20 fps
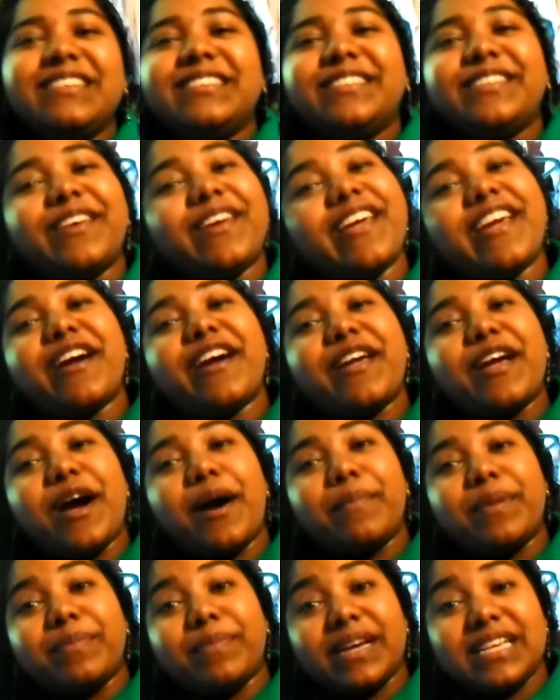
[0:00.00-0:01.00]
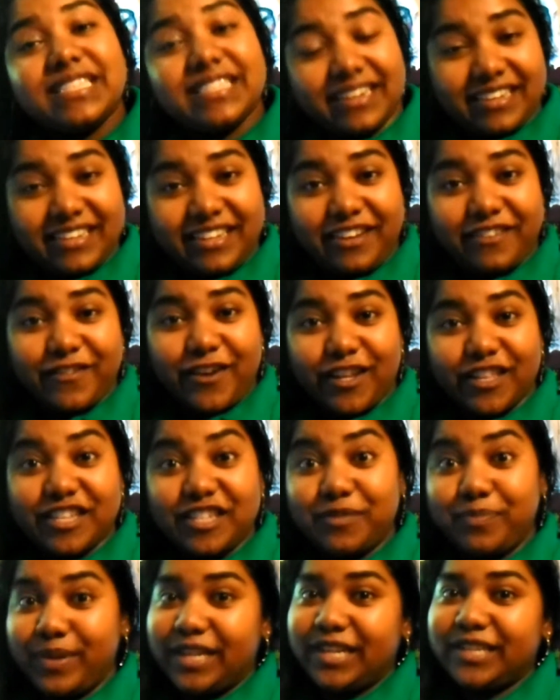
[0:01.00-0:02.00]
So here I am in my second year of
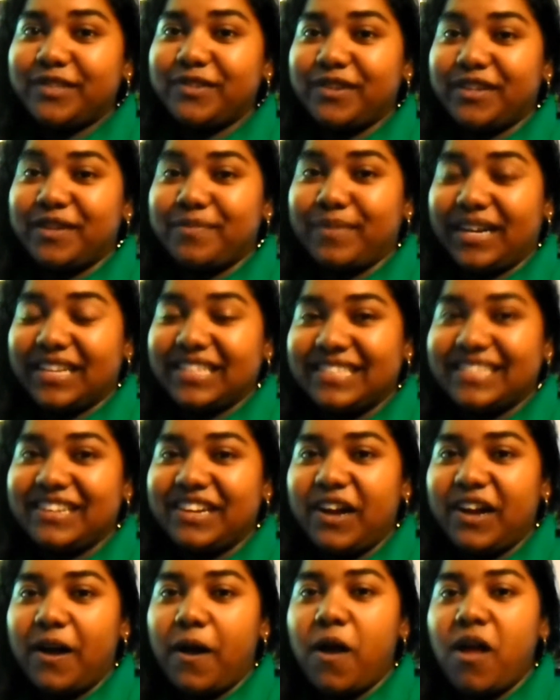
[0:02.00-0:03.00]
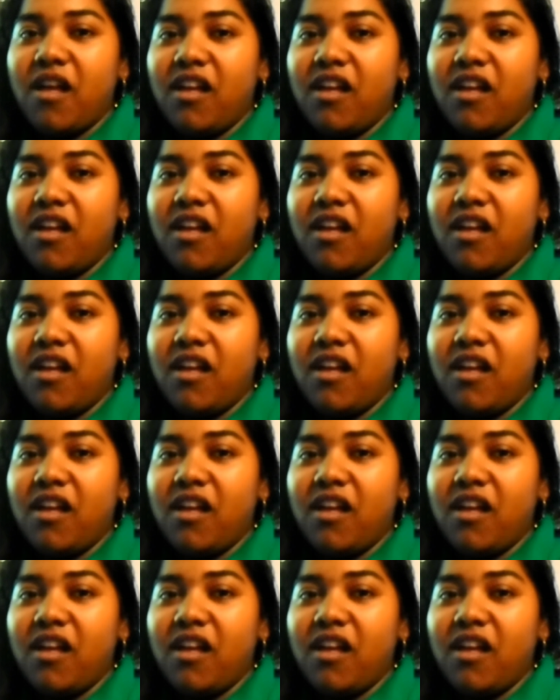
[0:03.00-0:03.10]
college being a student ambassador